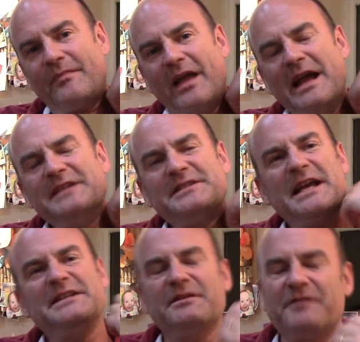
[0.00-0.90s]

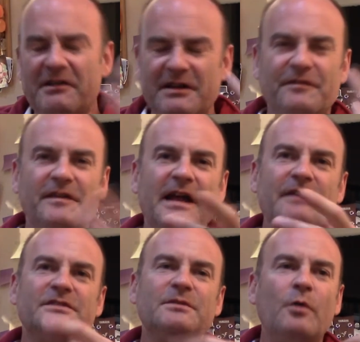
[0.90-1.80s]
it's a very
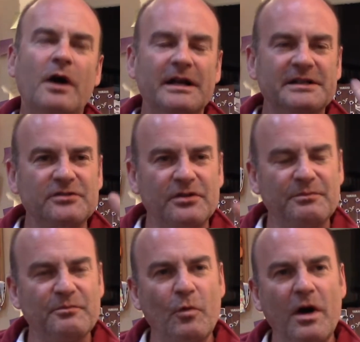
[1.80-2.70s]
flavoursome wine. It's not a
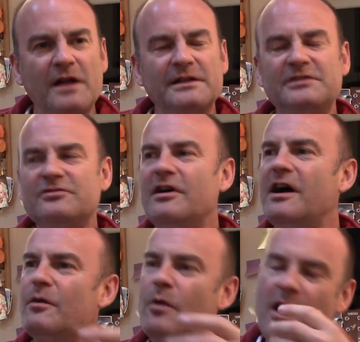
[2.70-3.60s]
wildly
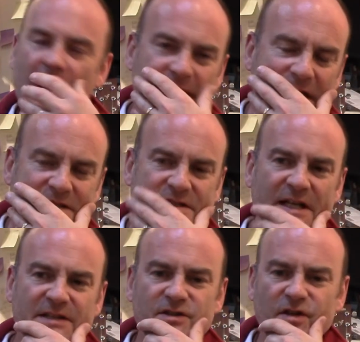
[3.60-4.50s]
dry wine.
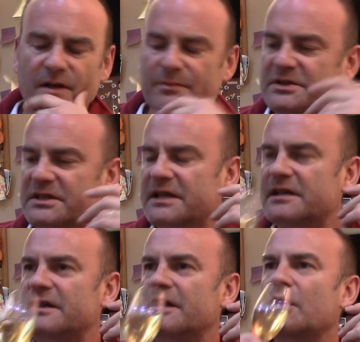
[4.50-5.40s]
It's not a
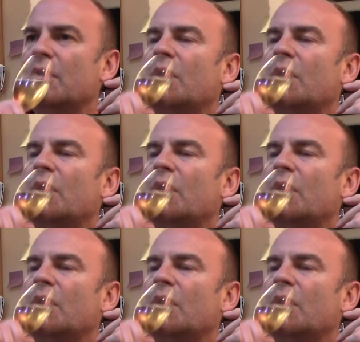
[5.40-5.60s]
particularly